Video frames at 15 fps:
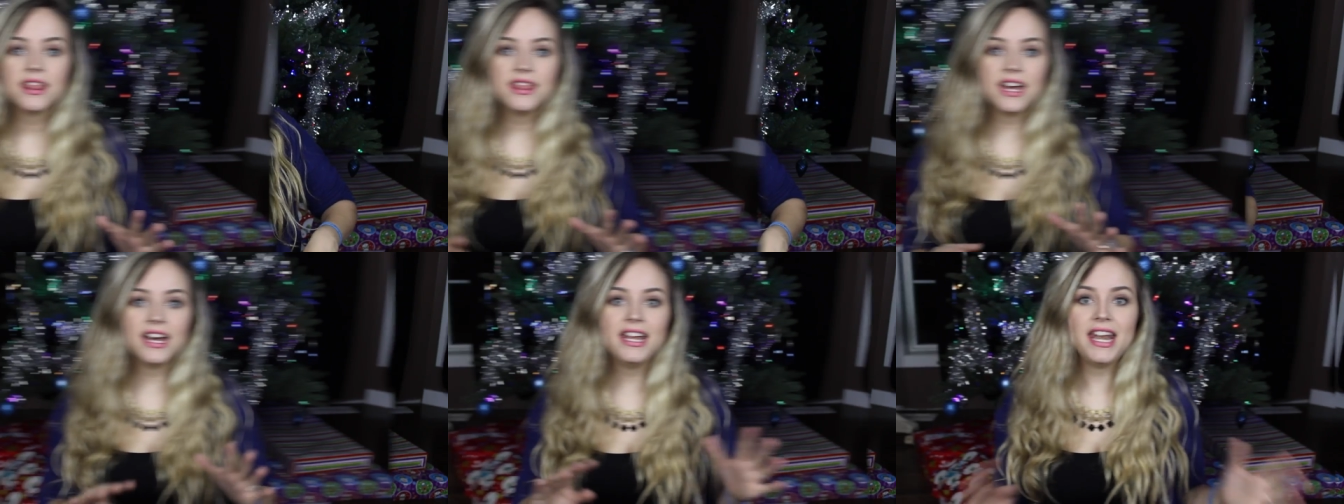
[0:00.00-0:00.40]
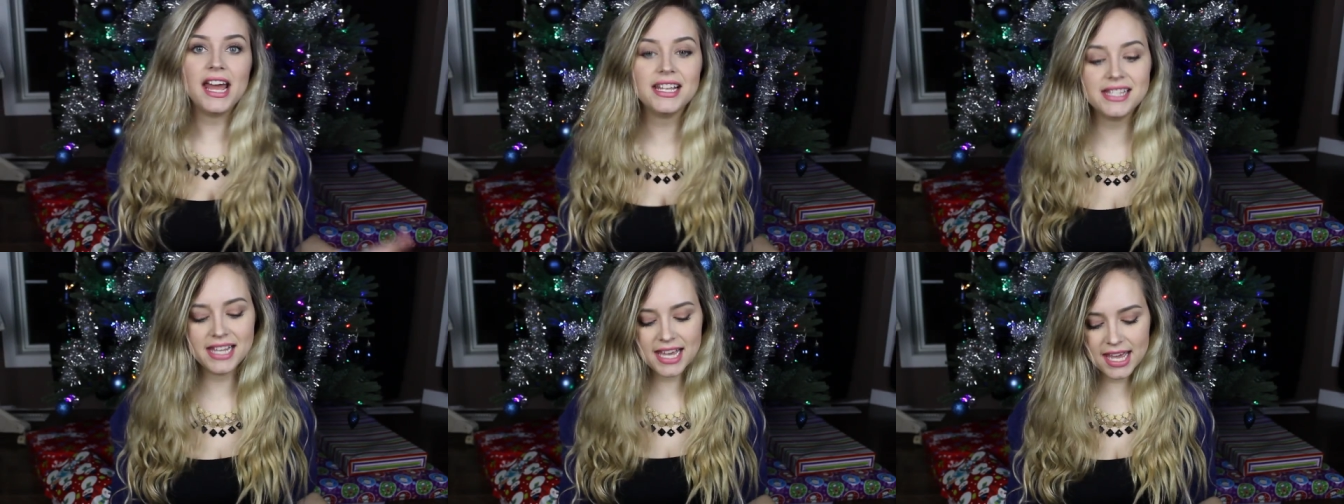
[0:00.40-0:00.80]
The
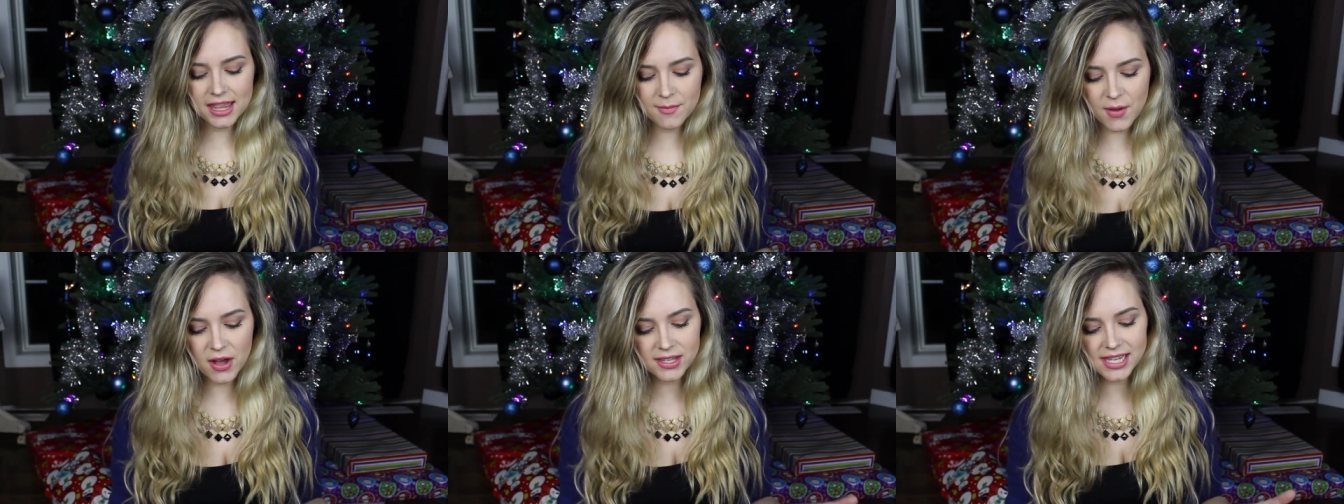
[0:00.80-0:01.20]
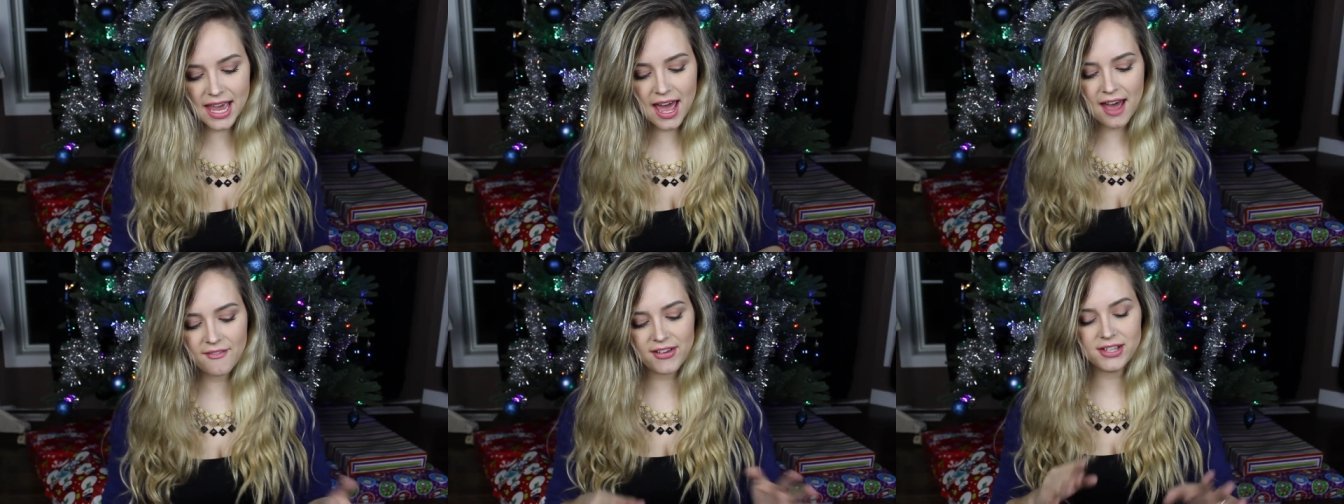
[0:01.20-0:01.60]
next thing in the box I
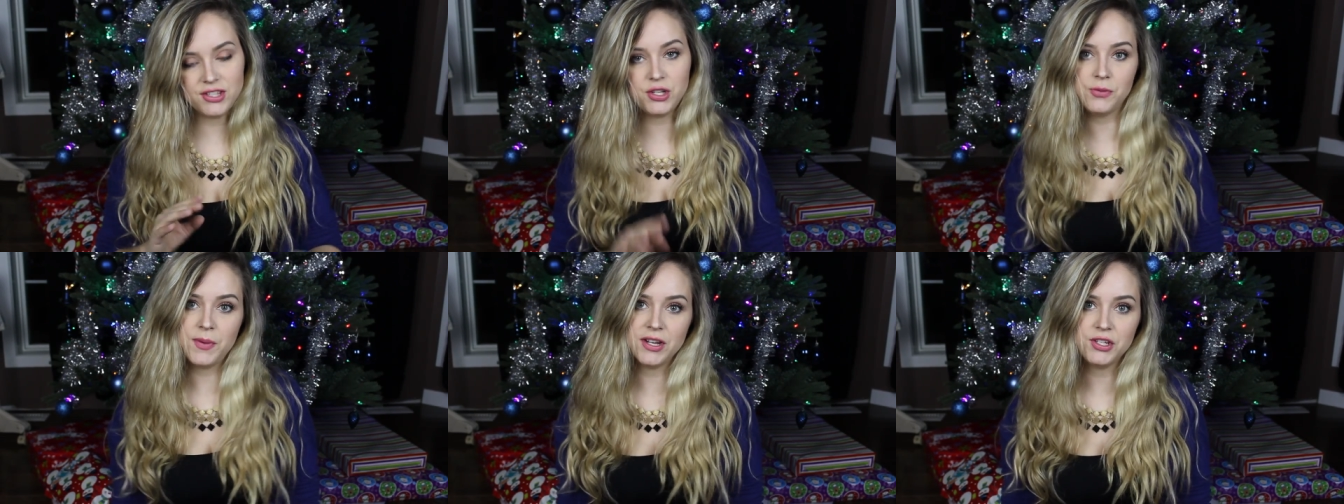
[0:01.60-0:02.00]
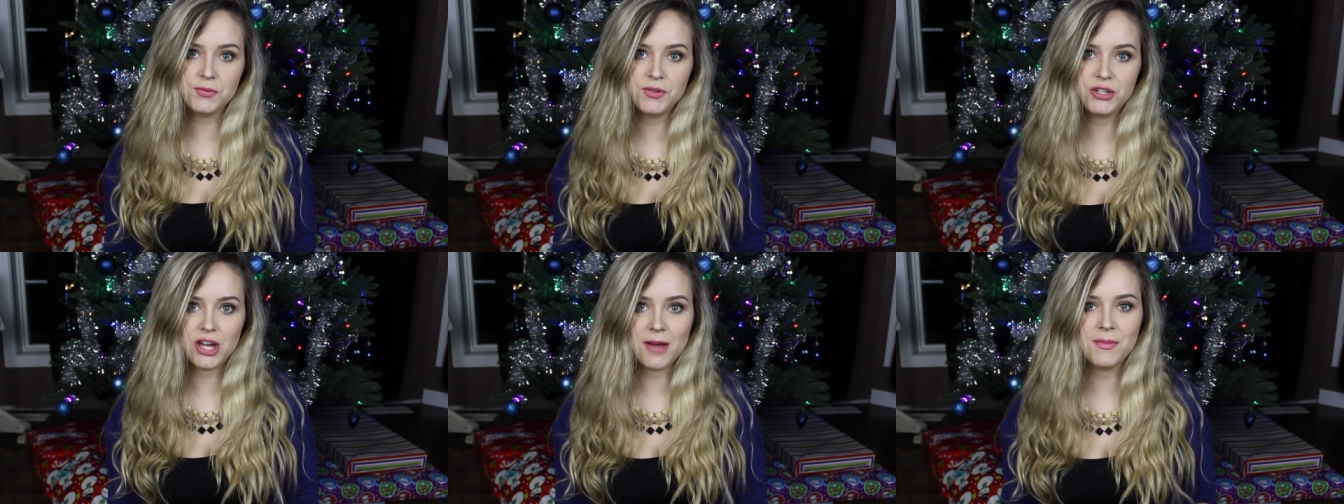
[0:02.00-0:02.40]
have is two pairs
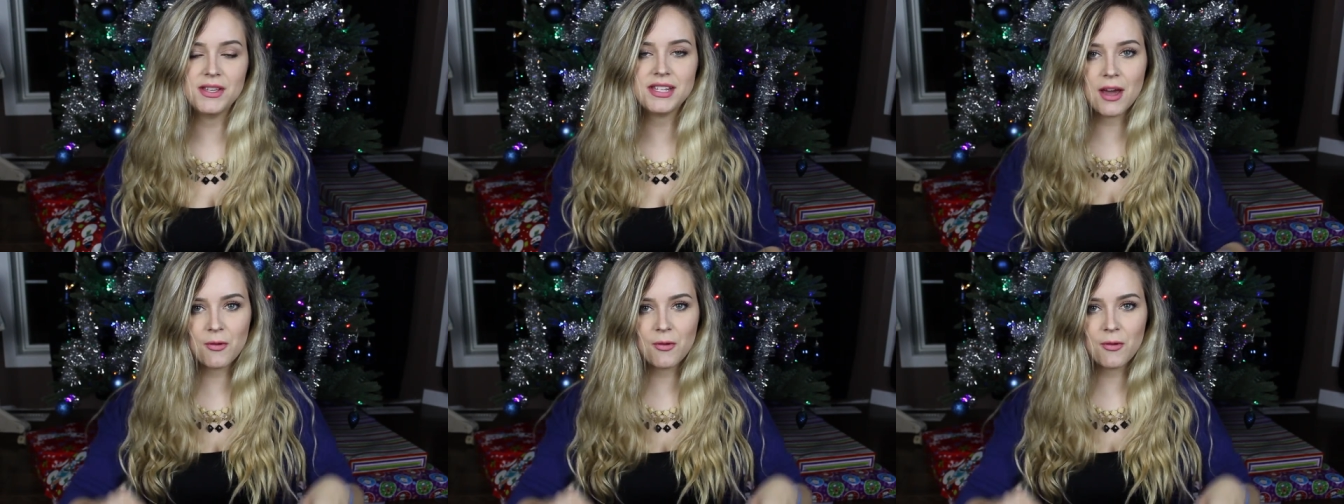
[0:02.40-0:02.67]
of pajamas.